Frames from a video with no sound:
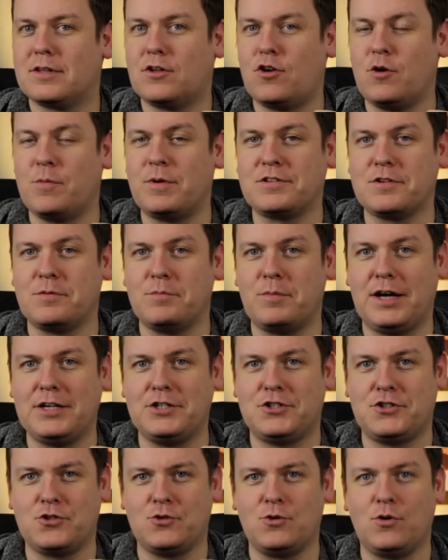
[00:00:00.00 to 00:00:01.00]
Cubism
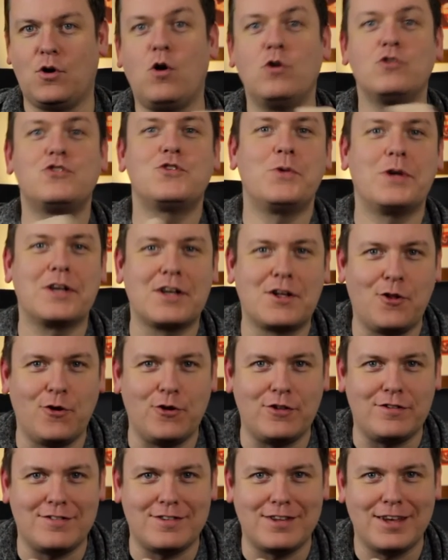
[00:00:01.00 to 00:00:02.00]
Maestro also
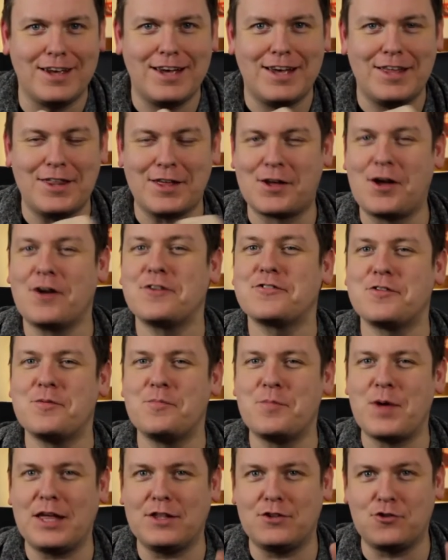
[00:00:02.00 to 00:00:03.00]
includes the
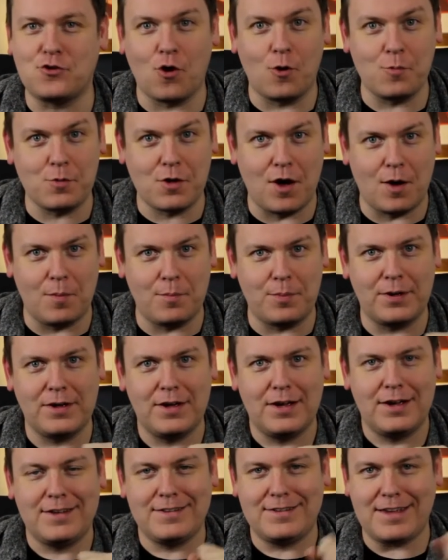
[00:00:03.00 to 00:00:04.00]
custom-made Chop Cup
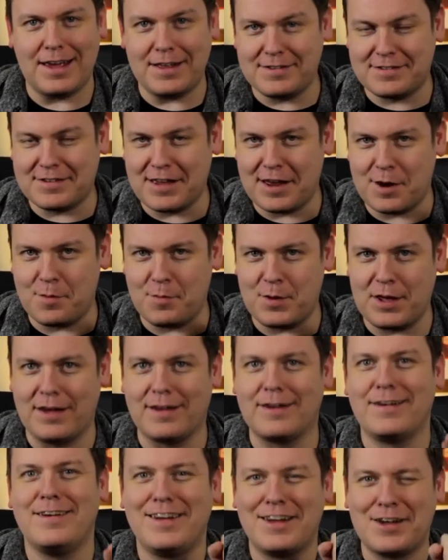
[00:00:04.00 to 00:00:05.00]
ten
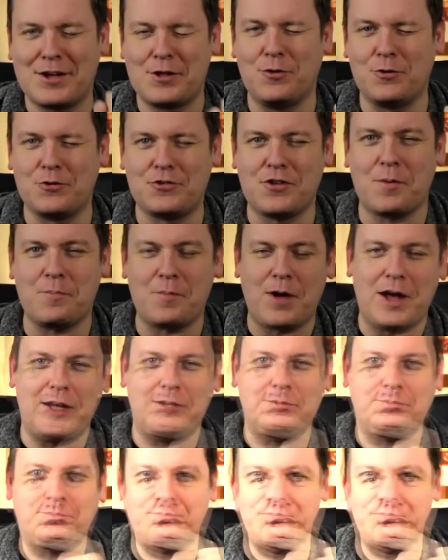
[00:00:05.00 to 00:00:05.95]
centimetre close-up mat.